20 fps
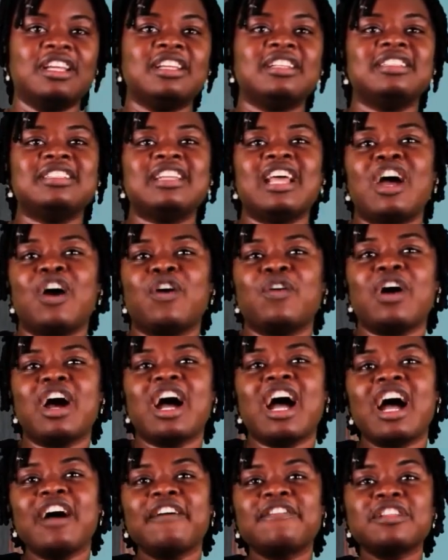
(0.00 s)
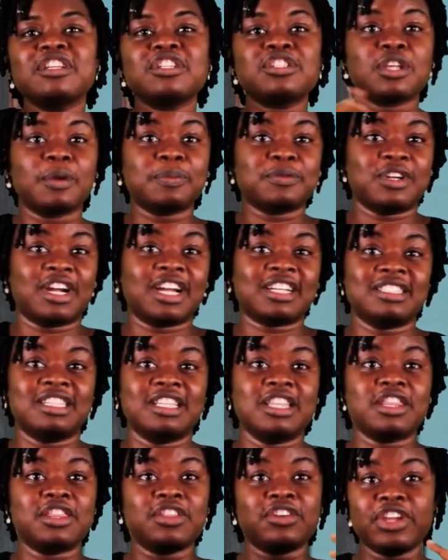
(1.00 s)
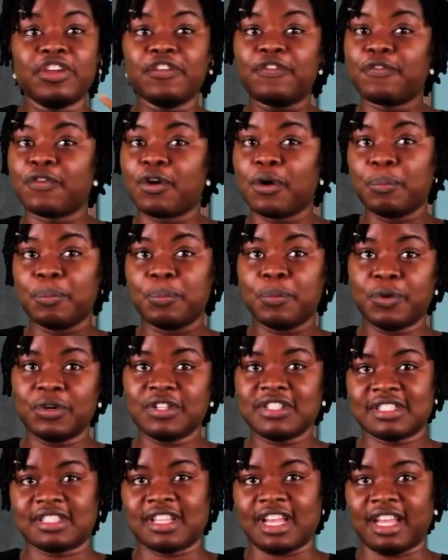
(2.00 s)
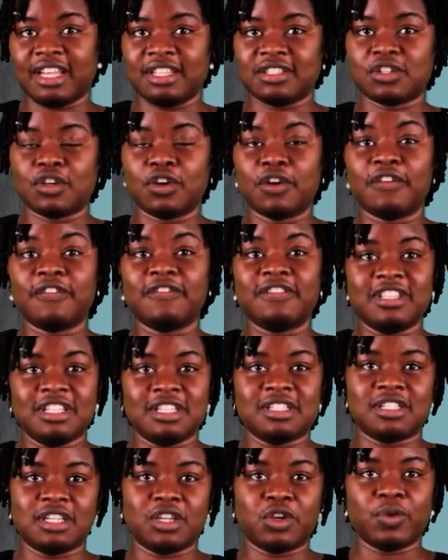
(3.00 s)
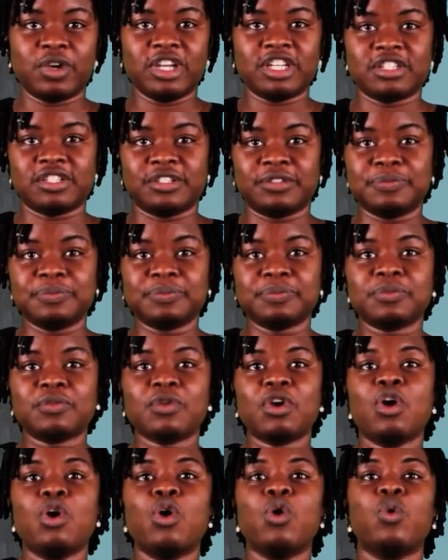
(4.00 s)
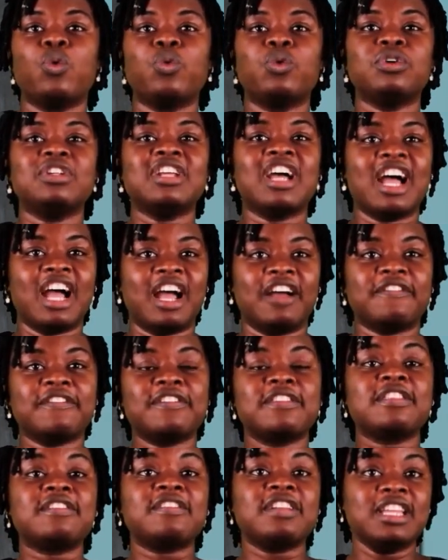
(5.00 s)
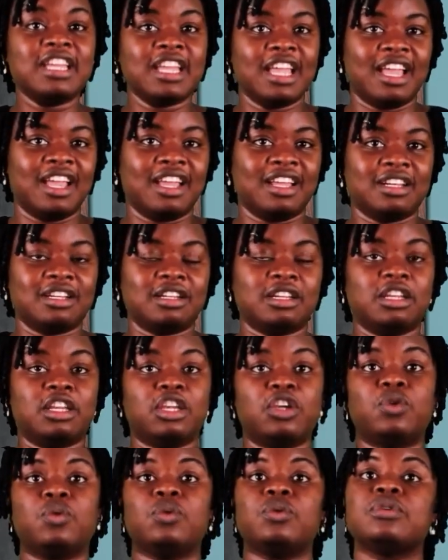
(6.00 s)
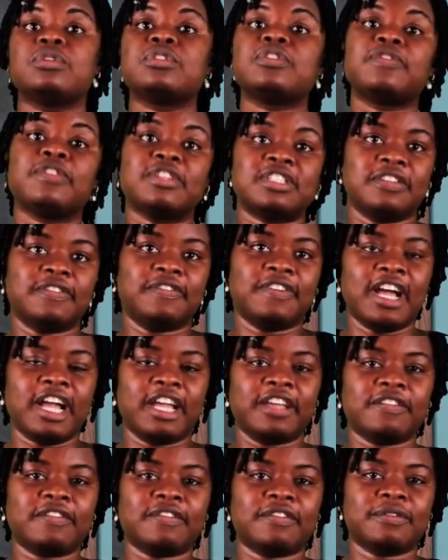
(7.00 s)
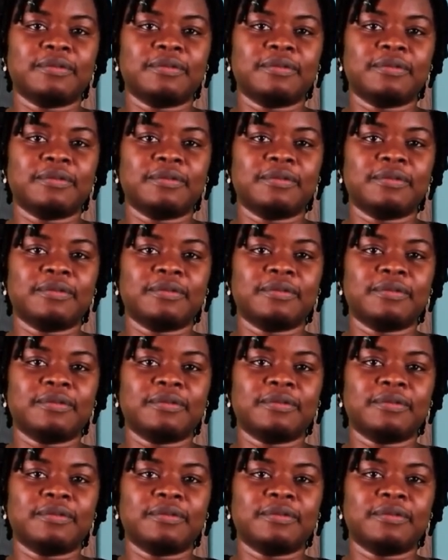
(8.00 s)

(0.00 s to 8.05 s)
Now, after subtracting 3 from both sides of this equation, we would have 3n equals 45.